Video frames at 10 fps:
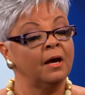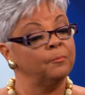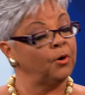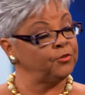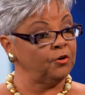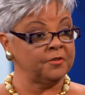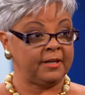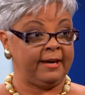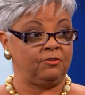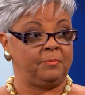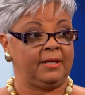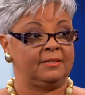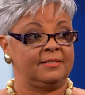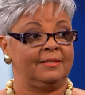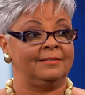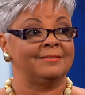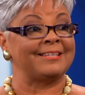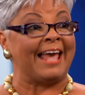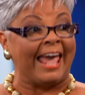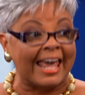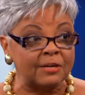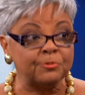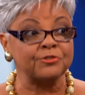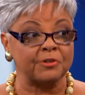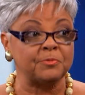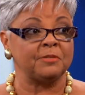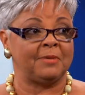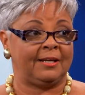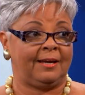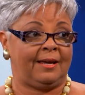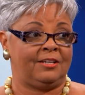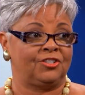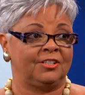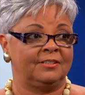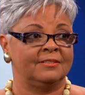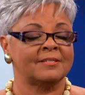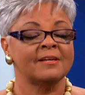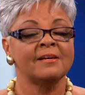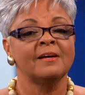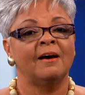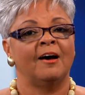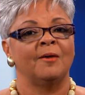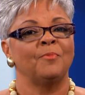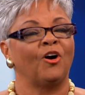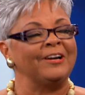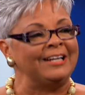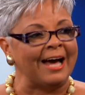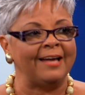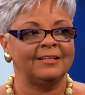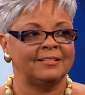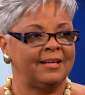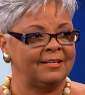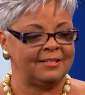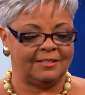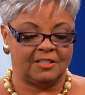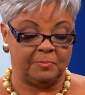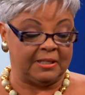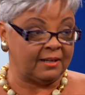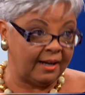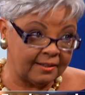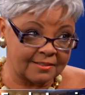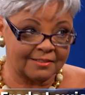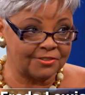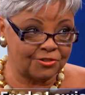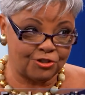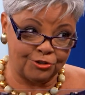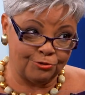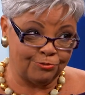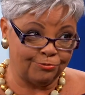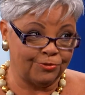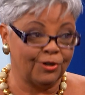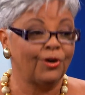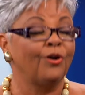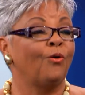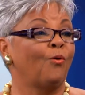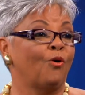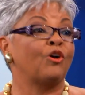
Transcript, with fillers: both over-the-counter medicines and prescription medications, um, are not intended to be cut, chewed, or